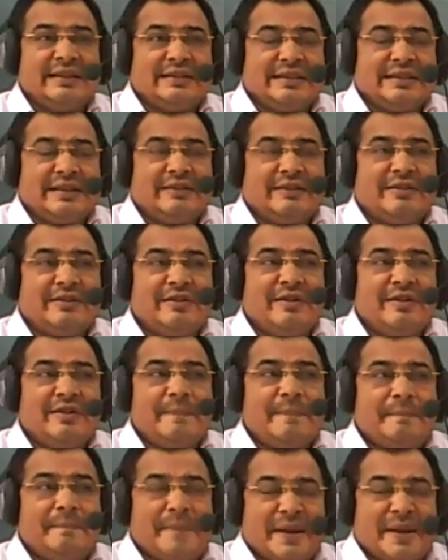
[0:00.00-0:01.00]
the
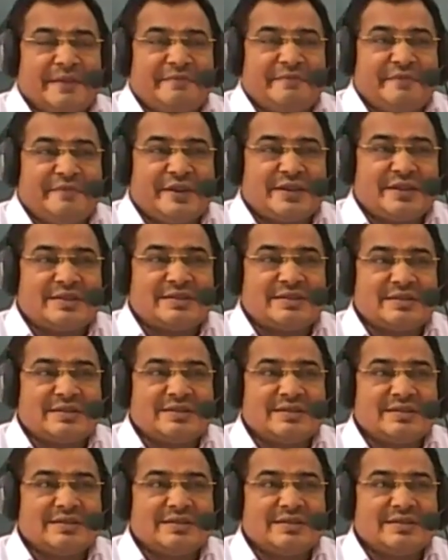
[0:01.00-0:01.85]
benefits